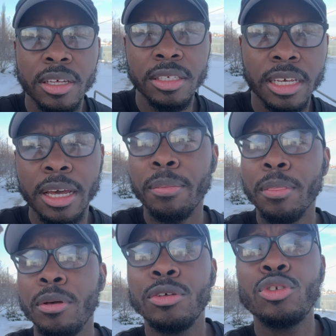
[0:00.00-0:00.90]
Yeah,
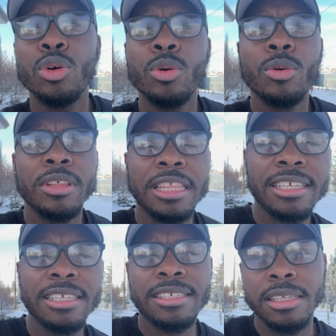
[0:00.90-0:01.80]
so
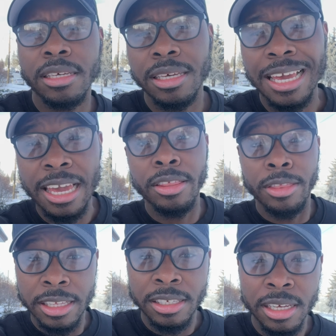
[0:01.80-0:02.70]
this is the
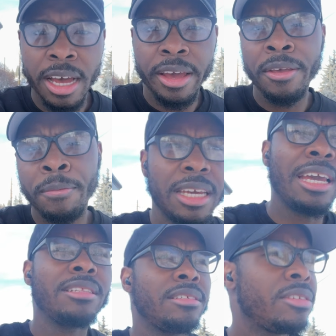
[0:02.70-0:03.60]
A30i. Again,